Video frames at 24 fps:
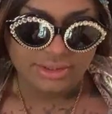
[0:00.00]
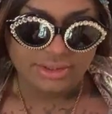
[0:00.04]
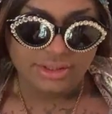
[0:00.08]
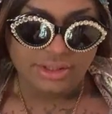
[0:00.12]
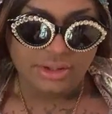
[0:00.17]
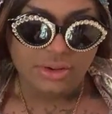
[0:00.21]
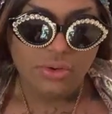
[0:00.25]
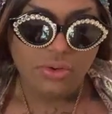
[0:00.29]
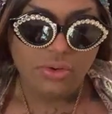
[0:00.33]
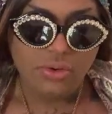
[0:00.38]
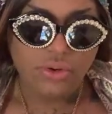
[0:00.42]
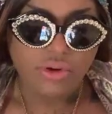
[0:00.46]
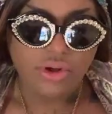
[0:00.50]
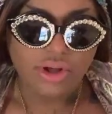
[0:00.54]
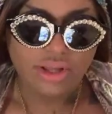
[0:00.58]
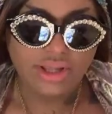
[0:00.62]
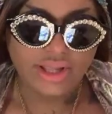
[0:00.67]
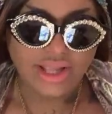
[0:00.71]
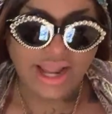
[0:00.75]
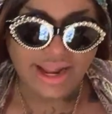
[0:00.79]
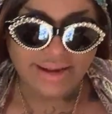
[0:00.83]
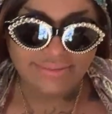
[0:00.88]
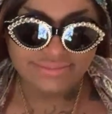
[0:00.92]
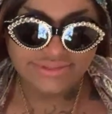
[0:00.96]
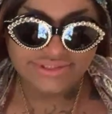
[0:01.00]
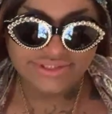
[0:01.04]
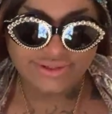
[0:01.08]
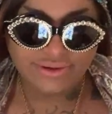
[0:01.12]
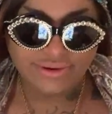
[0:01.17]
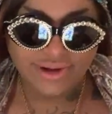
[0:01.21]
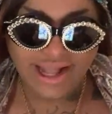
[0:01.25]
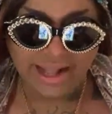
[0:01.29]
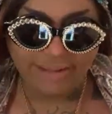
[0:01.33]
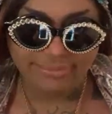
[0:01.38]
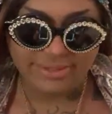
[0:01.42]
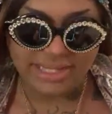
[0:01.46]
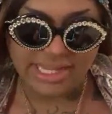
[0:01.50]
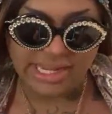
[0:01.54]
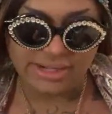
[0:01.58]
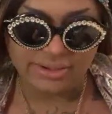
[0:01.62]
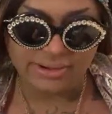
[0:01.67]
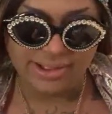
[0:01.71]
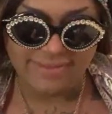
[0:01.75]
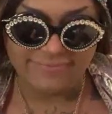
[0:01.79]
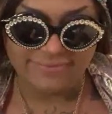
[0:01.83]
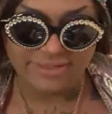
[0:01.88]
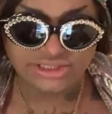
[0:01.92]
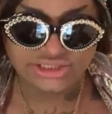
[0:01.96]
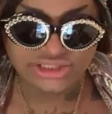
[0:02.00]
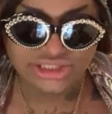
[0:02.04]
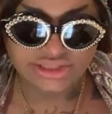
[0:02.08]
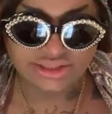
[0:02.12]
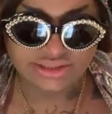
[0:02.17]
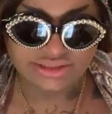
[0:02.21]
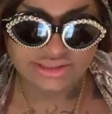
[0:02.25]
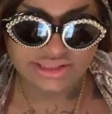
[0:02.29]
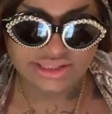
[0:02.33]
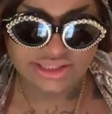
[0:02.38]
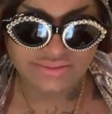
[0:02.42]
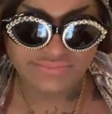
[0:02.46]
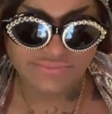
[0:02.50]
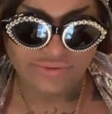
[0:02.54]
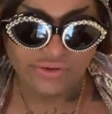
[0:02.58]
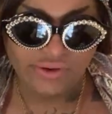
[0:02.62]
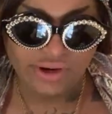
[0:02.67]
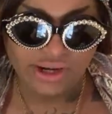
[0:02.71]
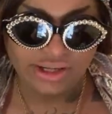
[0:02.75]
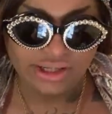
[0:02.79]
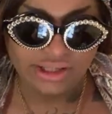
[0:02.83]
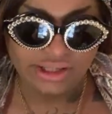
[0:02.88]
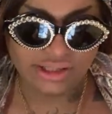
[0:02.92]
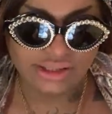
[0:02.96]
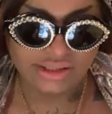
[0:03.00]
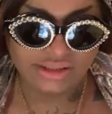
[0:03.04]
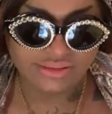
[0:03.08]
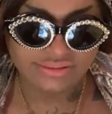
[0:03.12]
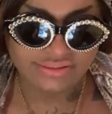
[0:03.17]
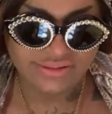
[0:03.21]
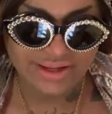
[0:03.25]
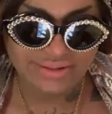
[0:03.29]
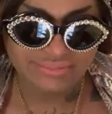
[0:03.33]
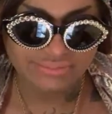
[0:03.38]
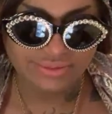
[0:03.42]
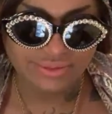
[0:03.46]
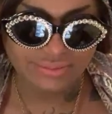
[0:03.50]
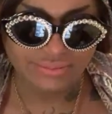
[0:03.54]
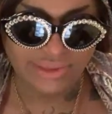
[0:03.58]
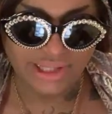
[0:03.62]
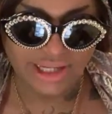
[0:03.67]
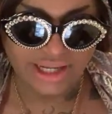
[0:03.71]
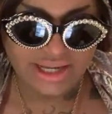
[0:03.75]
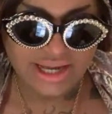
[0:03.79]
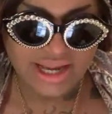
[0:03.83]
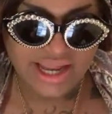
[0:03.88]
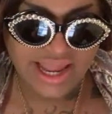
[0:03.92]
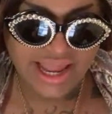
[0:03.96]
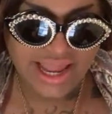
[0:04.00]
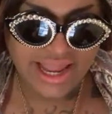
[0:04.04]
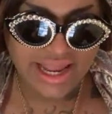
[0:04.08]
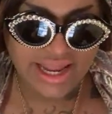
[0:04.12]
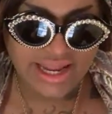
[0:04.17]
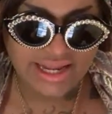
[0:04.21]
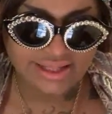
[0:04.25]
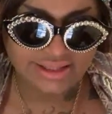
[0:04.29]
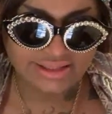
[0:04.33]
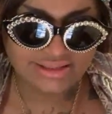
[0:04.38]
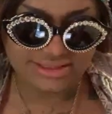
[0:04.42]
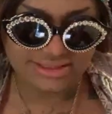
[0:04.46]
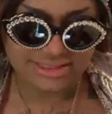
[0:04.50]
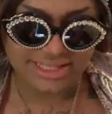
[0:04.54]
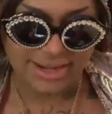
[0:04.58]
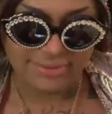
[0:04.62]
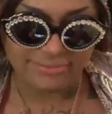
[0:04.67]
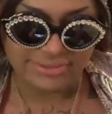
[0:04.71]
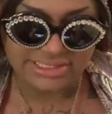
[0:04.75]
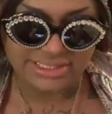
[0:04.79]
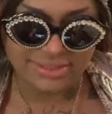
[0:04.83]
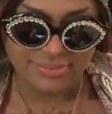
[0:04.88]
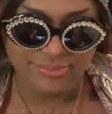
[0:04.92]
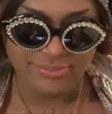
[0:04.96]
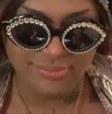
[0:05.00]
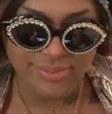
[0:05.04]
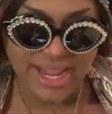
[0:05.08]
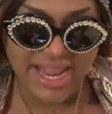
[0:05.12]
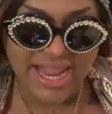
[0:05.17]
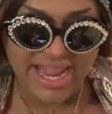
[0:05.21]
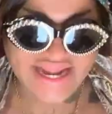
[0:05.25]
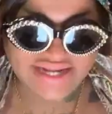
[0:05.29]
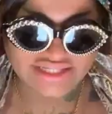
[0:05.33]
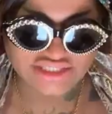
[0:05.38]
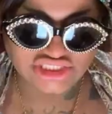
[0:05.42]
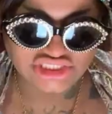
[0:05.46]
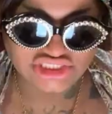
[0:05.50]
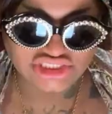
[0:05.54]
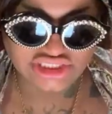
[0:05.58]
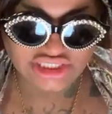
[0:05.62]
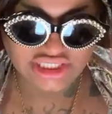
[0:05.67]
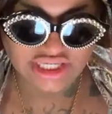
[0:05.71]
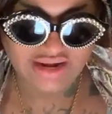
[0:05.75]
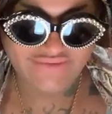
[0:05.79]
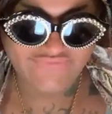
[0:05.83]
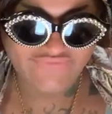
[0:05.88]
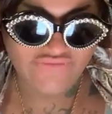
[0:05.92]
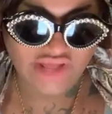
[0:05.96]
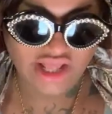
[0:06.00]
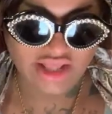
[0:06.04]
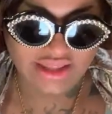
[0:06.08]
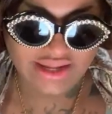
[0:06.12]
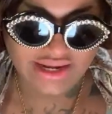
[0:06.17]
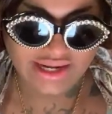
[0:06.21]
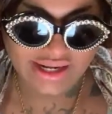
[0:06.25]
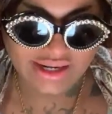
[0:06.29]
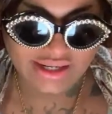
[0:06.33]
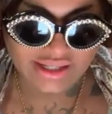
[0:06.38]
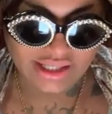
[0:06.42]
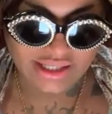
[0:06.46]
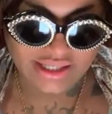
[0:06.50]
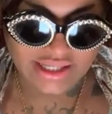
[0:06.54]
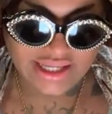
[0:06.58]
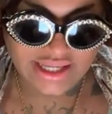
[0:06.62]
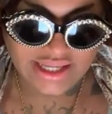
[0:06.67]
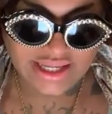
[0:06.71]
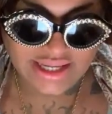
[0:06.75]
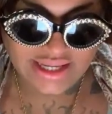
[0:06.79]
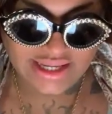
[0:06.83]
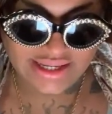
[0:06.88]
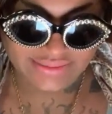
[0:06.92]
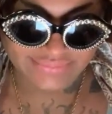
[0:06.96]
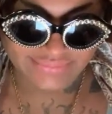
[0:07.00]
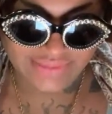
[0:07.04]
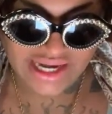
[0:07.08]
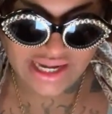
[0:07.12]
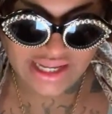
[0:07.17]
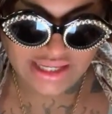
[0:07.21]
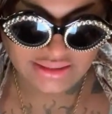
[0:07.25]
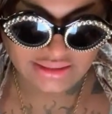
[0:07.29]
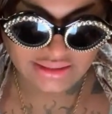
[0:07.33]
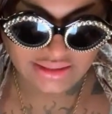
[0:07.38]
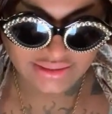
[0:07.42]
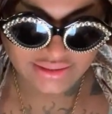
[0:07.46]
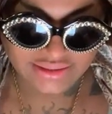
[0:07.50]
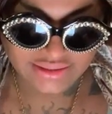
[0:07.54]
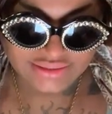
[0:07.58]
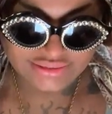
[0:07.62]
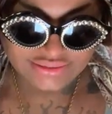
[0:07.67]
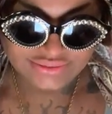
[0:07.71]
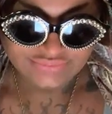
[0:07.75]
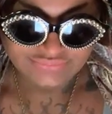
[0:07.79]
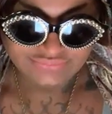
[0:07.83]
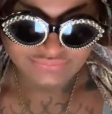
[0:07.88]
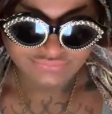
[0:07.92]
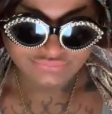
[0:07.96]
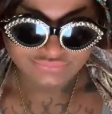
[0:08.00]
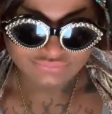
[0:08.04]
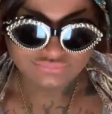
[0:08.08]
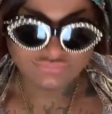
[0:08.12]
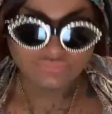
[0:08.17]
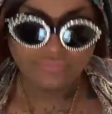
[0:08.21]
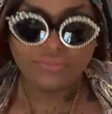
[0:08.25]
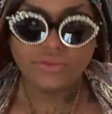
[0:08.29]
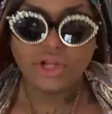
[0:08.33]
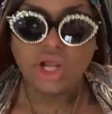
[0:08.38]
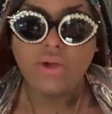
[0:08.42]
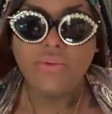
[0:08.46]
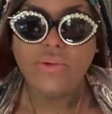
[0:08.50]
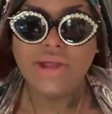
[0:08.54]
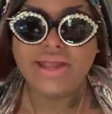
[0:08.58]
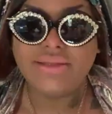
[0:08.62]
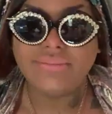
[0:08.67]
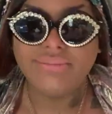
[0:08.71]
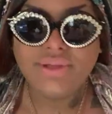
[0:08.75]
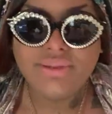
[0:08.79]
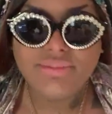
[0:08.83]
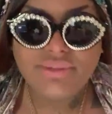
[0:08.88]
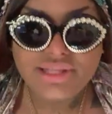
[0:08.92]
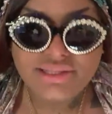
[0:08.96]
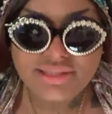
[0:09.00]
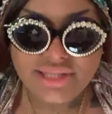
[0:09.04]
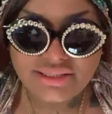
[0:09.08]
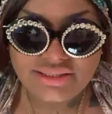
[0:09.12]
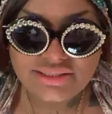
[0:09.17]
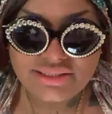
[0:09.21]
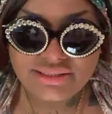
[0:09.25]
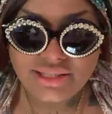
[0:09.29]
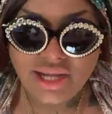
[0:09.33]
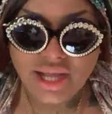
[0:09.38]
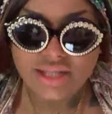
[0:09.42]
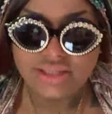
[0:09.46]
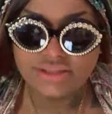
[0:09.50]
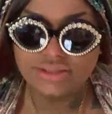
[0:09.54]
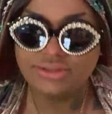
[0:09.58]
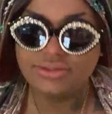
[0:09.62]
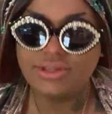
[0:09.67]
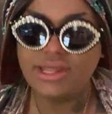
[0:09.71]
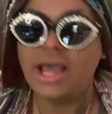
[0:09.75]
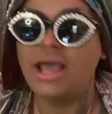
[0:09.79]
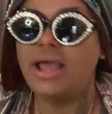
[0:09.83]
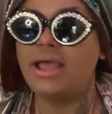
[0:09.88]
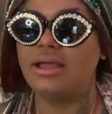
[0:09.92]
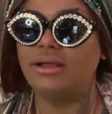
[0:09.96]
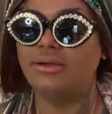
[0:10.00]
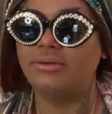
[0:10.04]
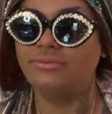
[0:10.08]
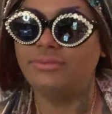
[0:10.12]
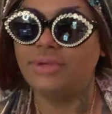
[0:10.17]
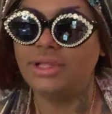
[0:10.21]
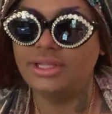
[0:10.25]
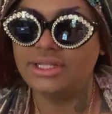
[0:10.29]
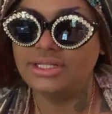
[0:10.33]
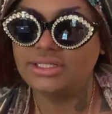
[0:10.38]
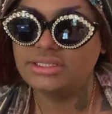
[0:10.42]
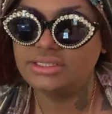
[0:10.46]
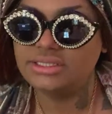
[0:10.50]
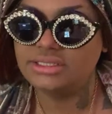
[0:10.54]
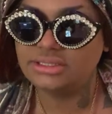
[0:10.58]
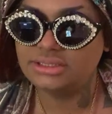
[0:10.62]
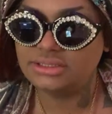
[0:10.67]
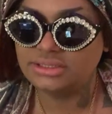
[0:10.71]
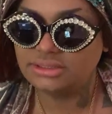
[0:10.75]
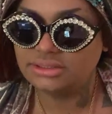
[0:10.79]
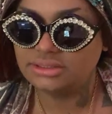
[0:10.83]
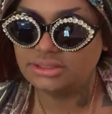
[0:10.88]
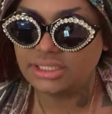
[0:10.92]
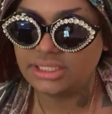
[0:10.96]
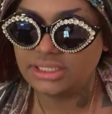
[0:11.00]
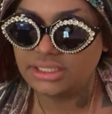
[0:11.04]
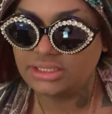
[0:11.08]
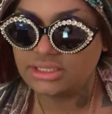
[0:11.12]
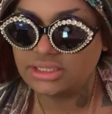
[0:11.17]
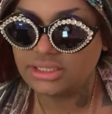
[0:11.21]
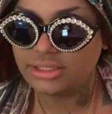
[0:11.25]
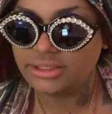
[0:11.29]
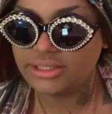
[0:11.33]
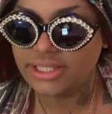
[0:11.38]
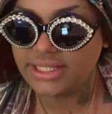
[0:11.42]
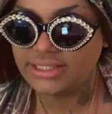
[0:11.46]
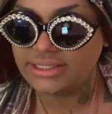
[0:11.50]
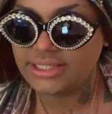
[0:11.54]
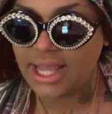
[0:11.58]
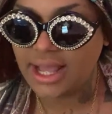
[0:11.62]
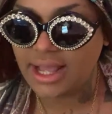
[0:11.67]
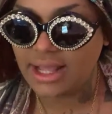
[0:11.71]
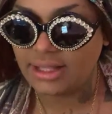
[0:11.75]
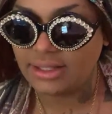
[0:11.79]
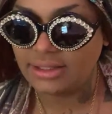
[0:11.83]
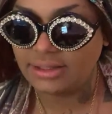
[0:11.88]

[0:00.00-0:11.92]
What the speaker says: Whew. I'm so happy I don't have the chills anymore. Or, like, the body aches. That was a bitch. I felt like I got hit, man. Oh, wait. Maybe let's not do that while this thing is here like that.